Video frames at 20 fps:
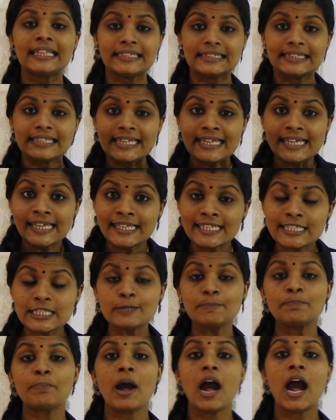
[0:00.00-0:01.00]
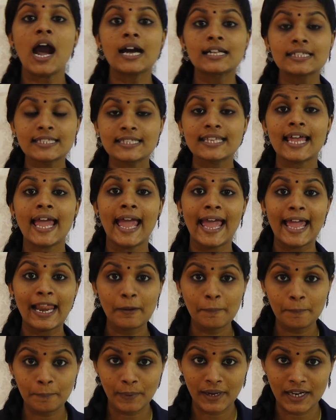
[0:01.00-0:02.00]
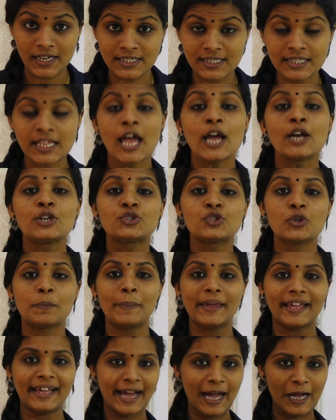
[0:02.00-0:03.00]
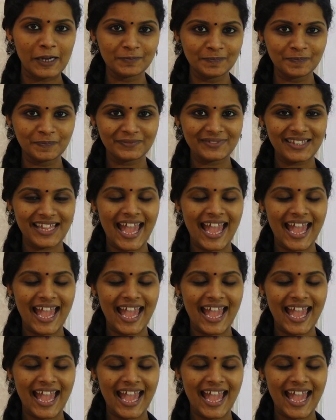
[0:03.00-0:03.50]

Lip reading: These parts help us to become